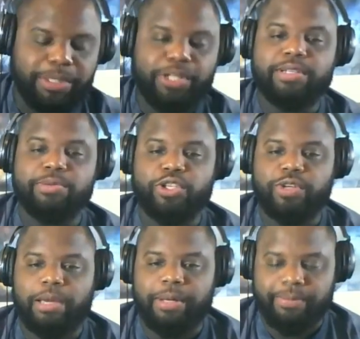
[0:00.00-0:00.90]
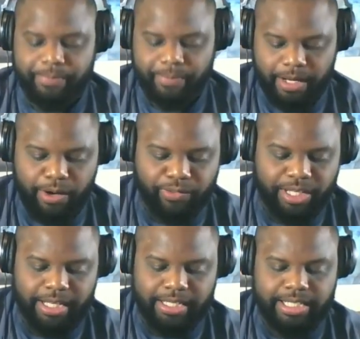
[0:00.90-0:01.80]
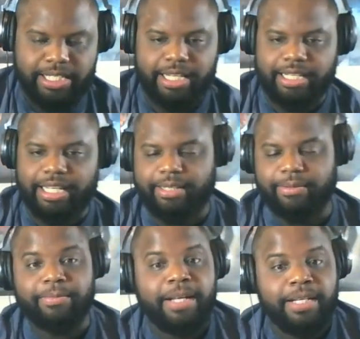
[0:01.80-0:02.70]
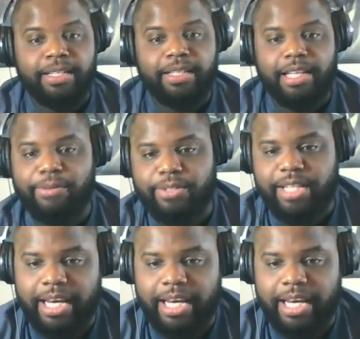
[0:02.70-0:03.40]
going to be doing some streaming. Uh, hopefully I'll at least get to, like, level